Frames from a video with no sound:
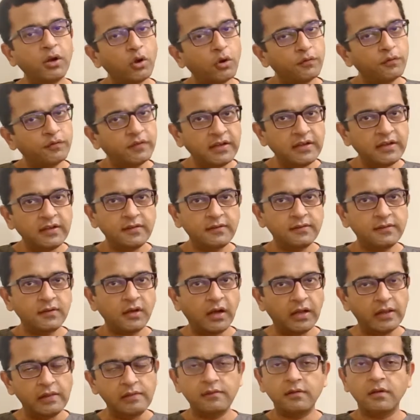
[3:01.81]
of
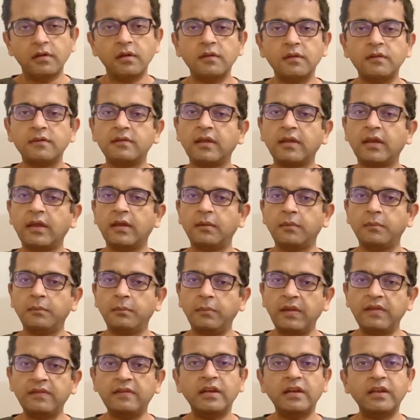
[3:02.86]
these ulcers.
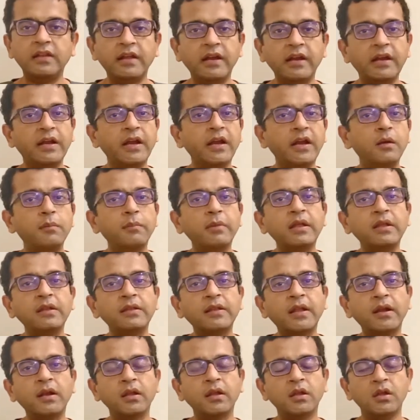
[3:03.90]
Basically the intent
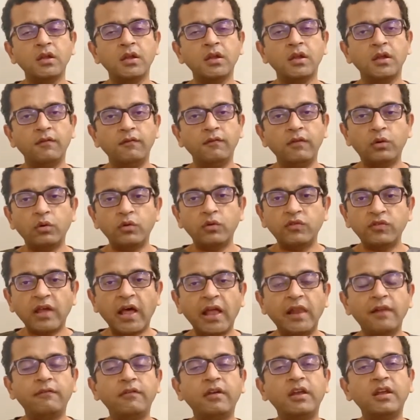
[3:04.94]
being that we could
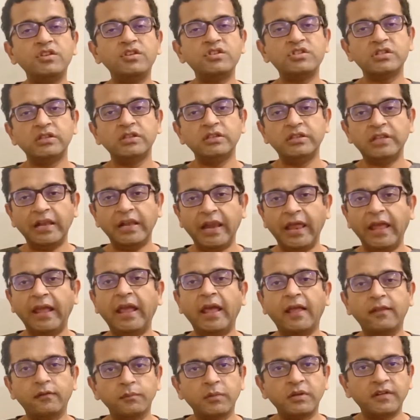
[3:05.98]
salvage the
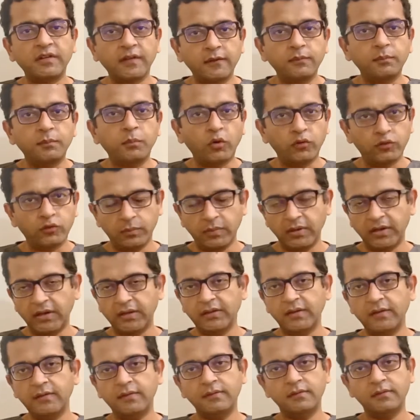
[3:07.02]
leg as much as possible,
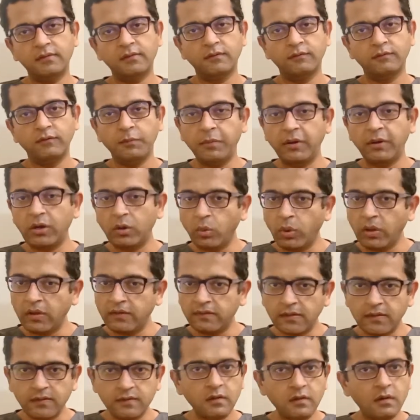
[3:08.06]
and this we've been doing
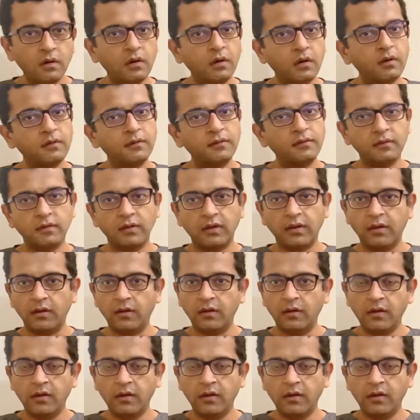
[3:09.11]
since years.